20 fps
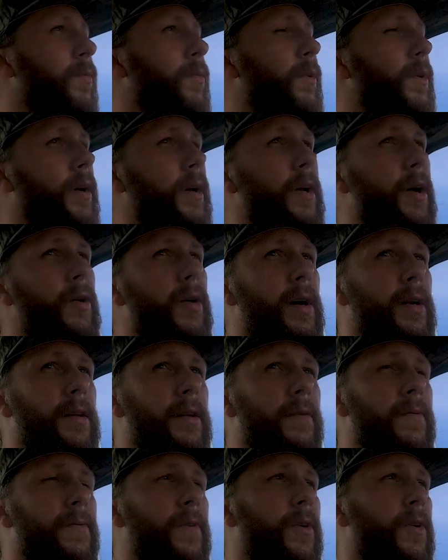We're going to go out
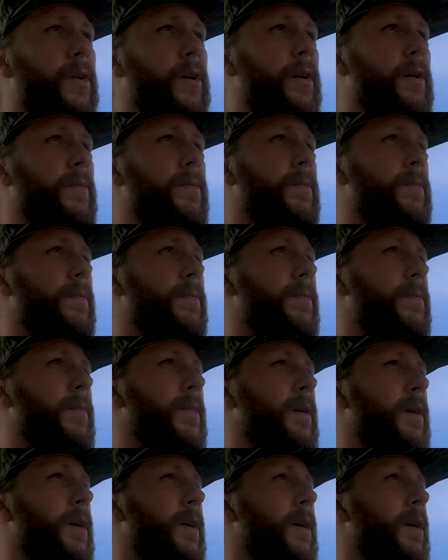to the farm,
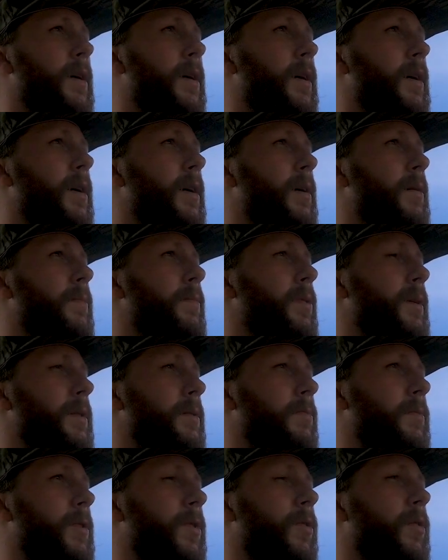
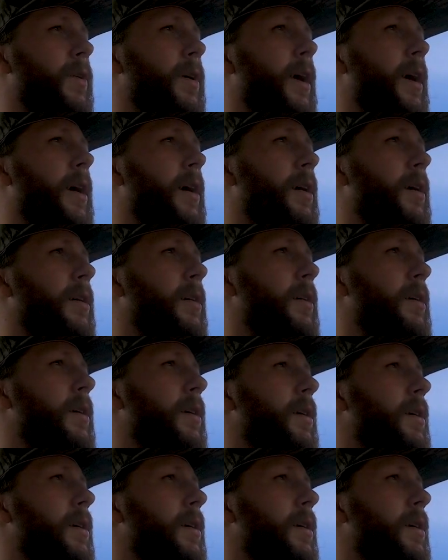put some corn out,